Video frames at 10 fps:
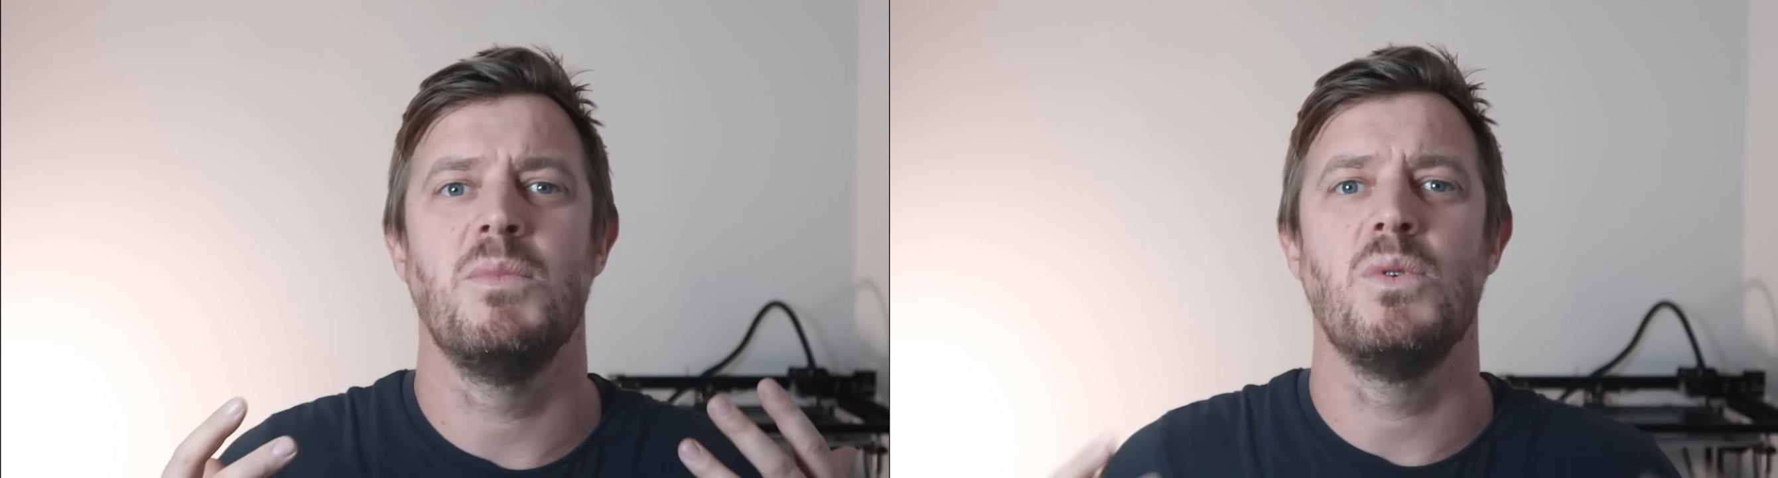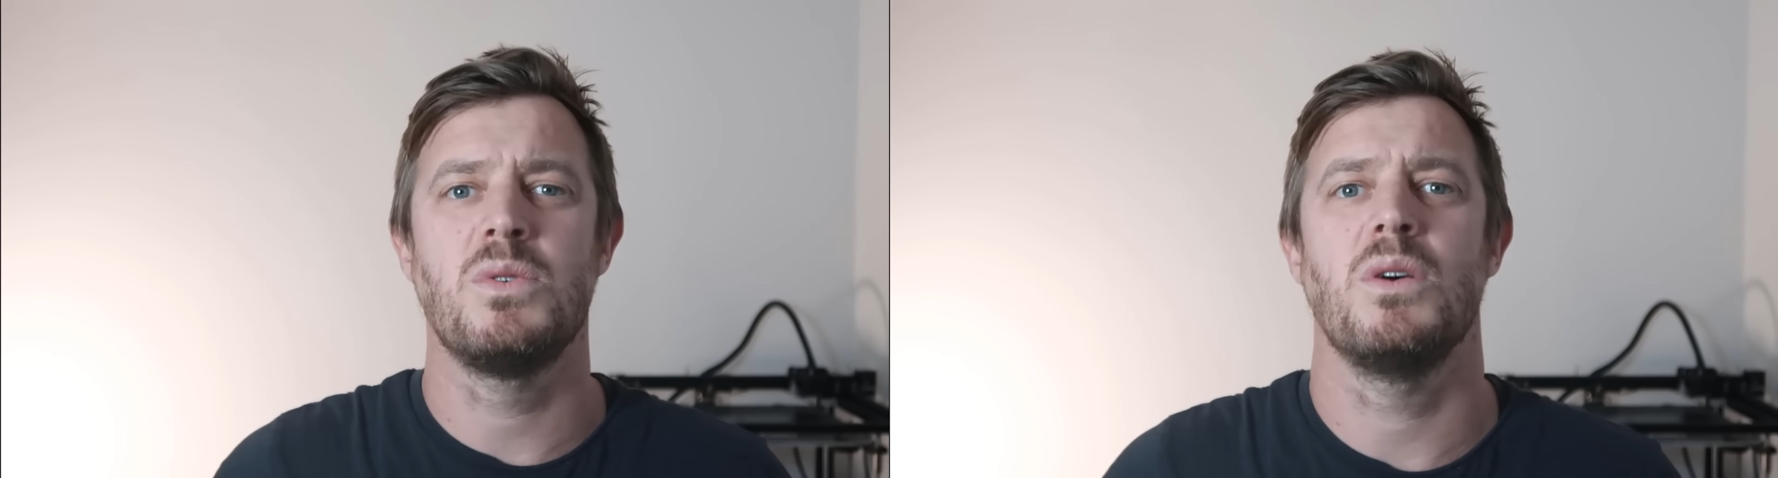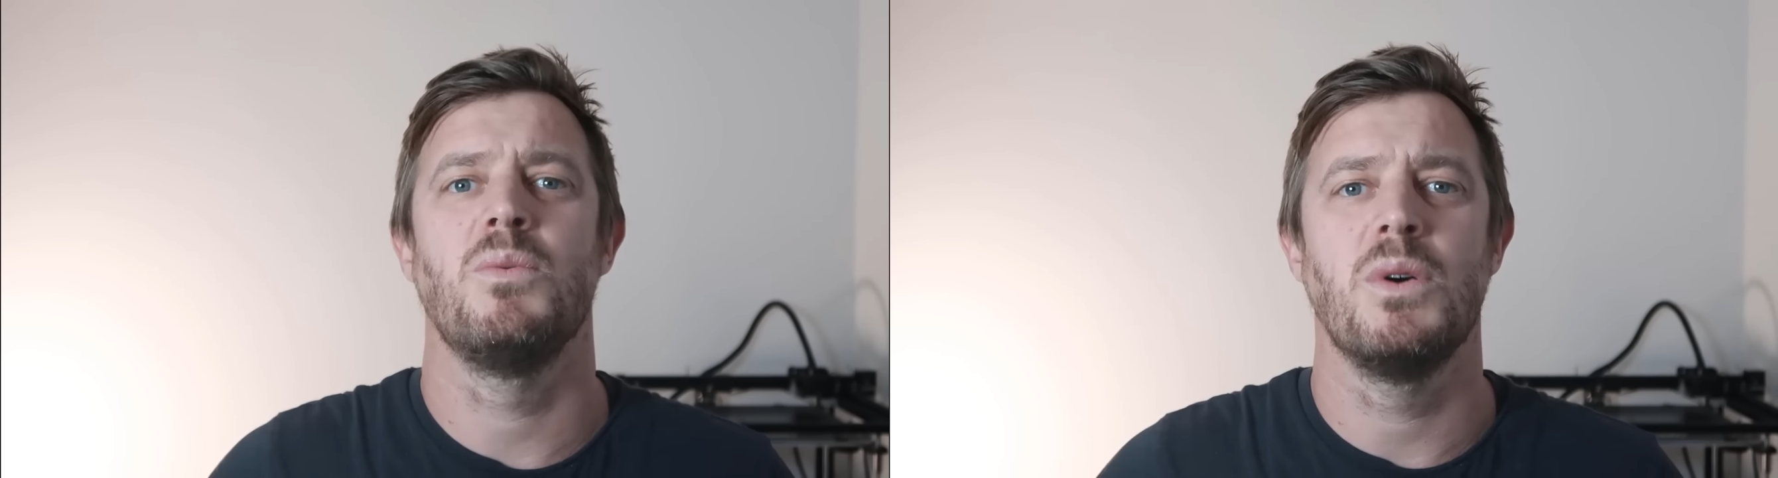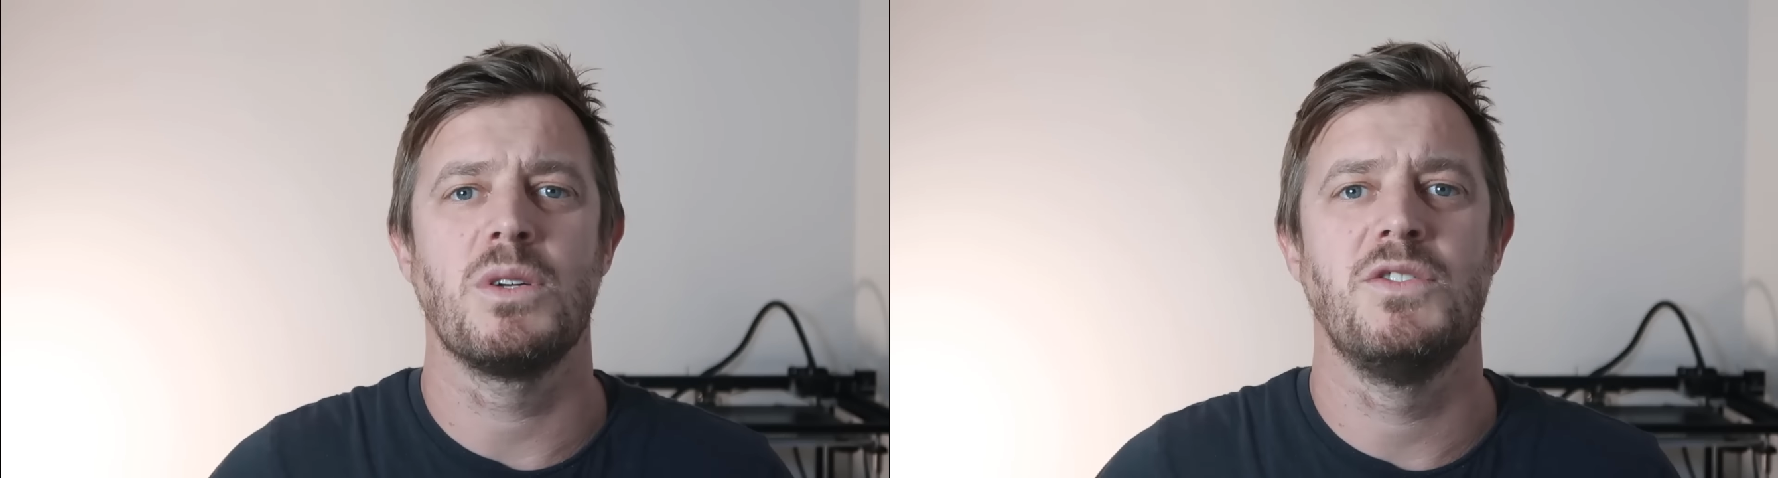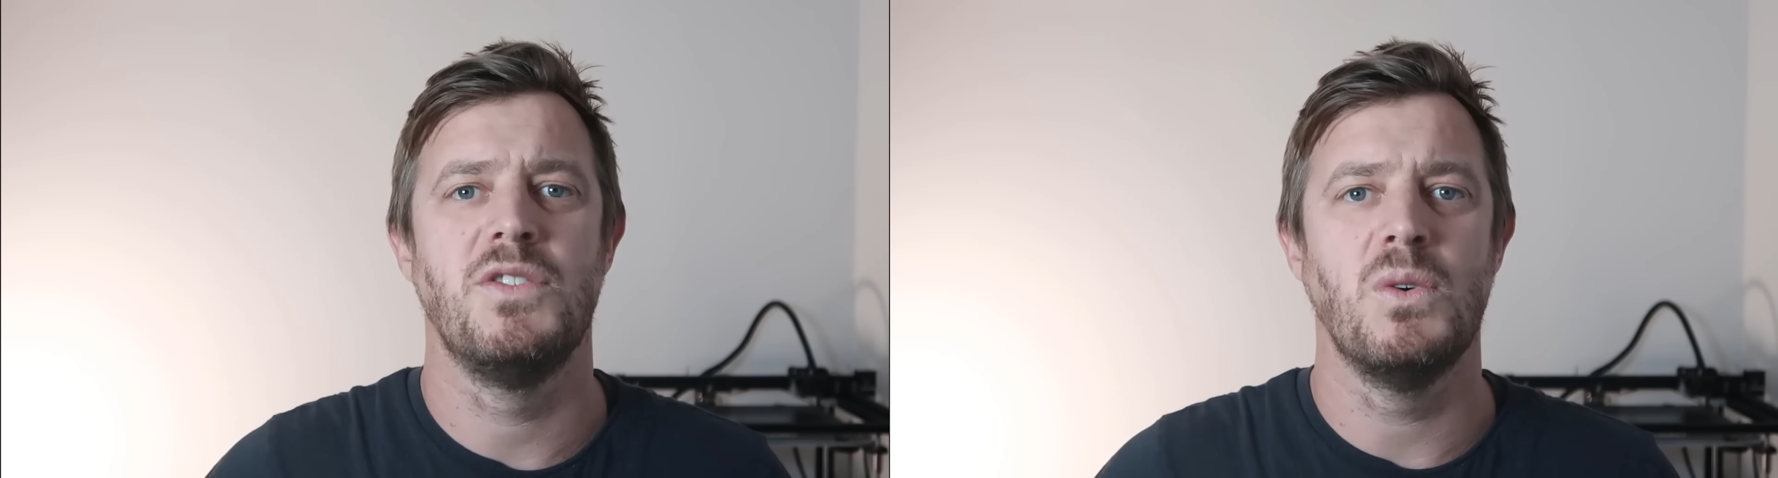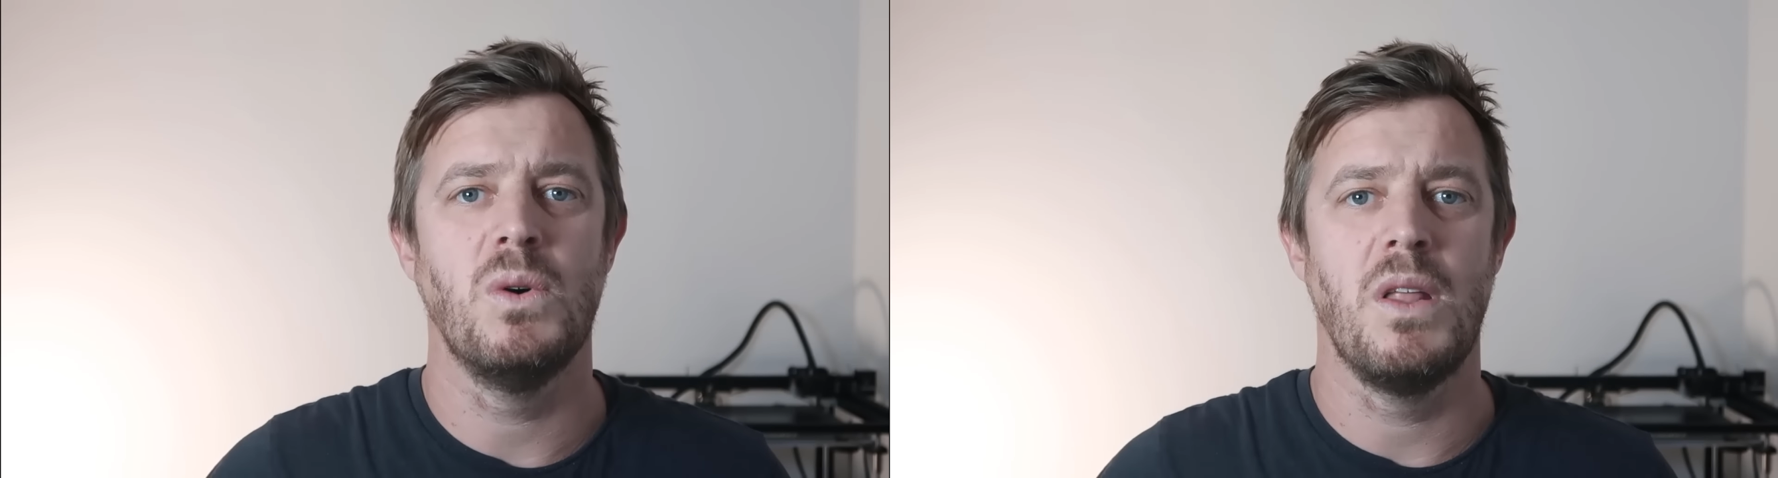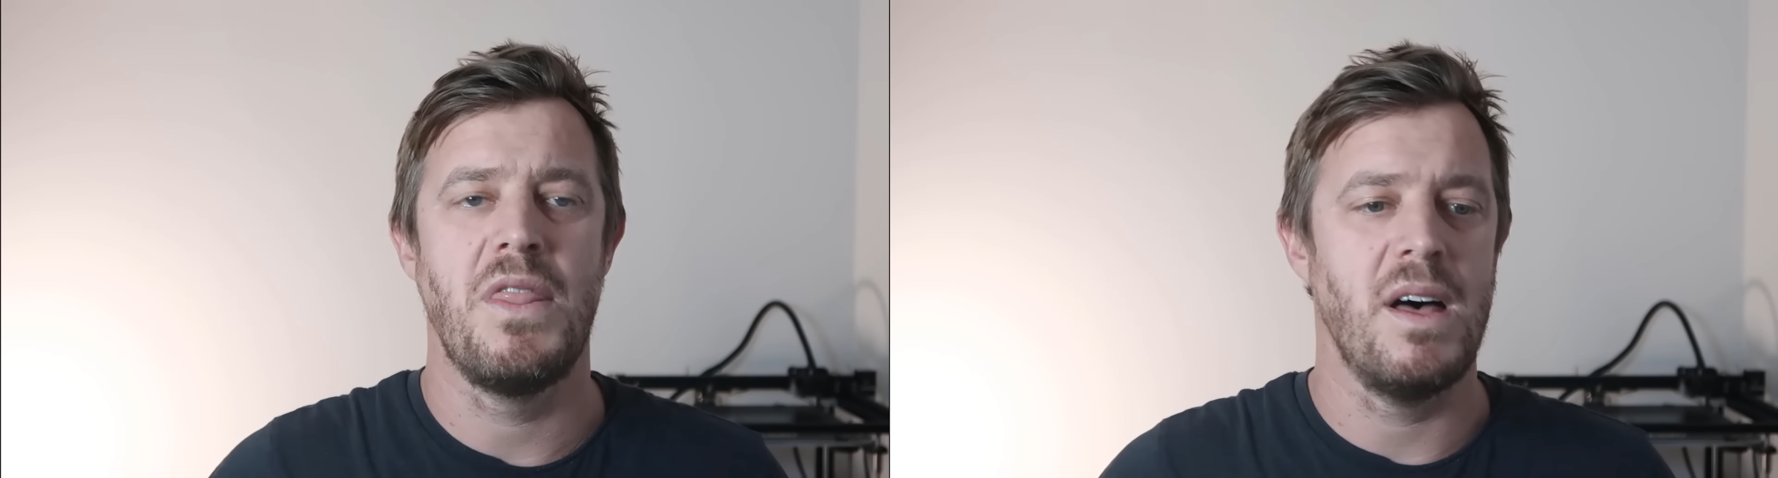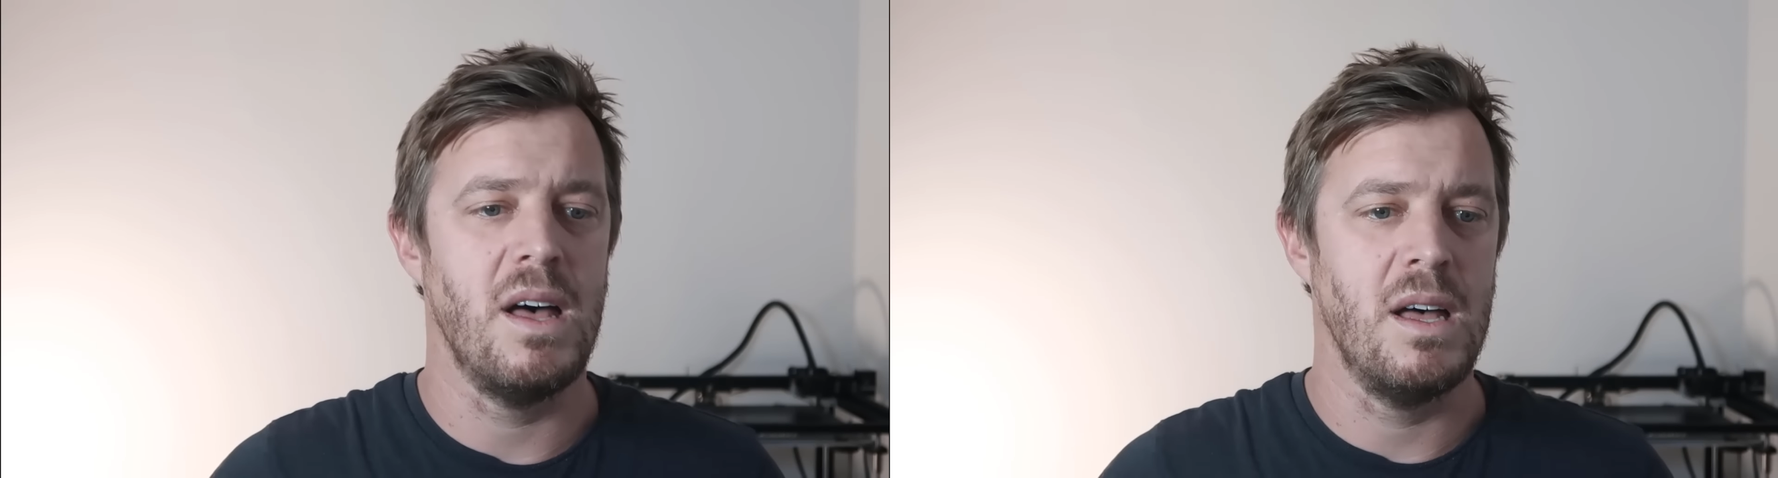also works for
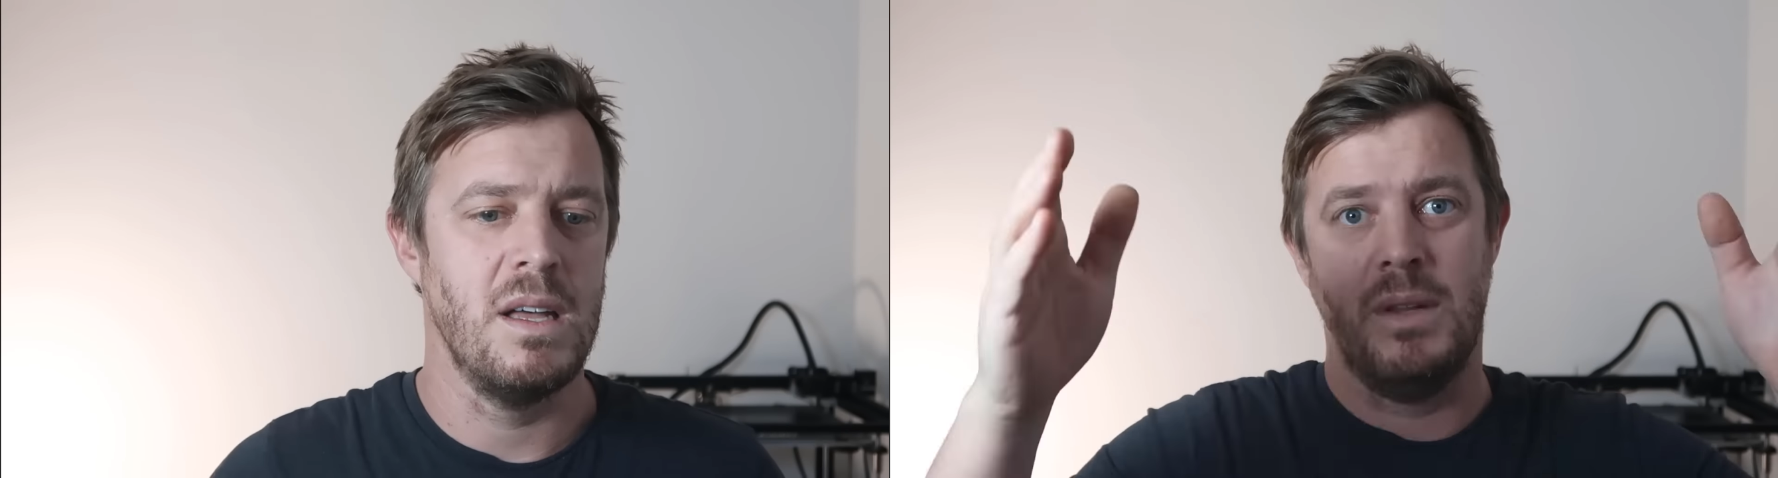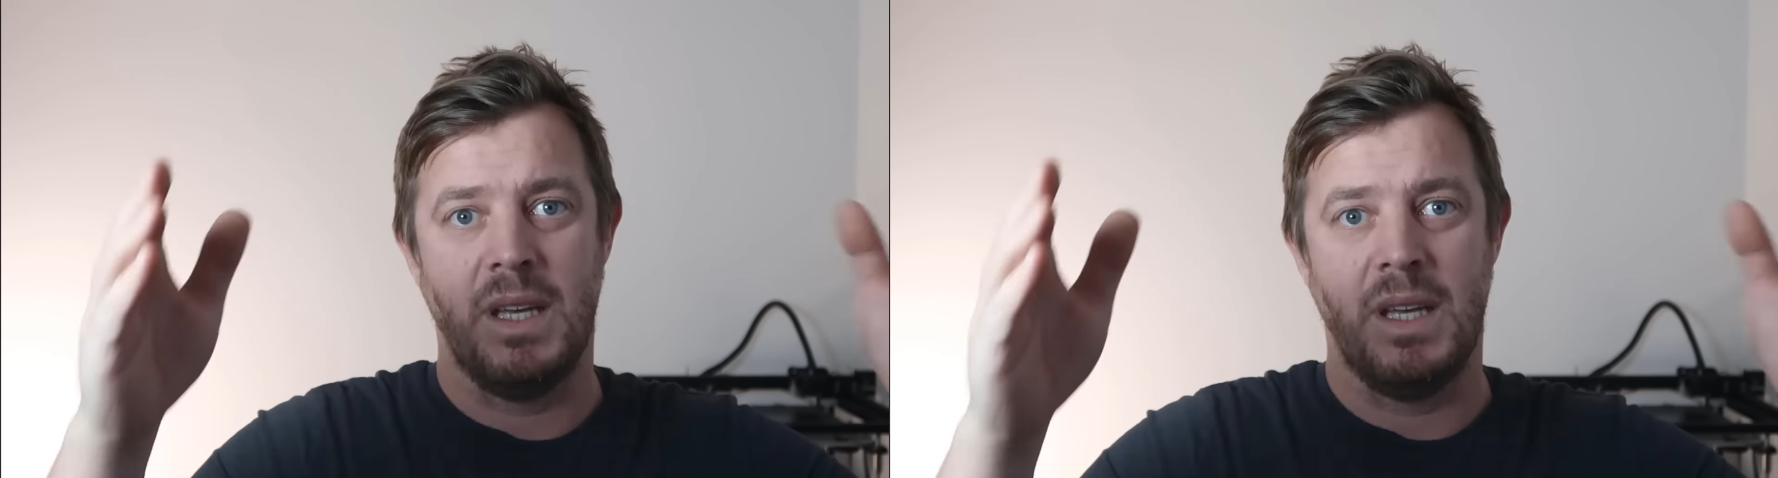the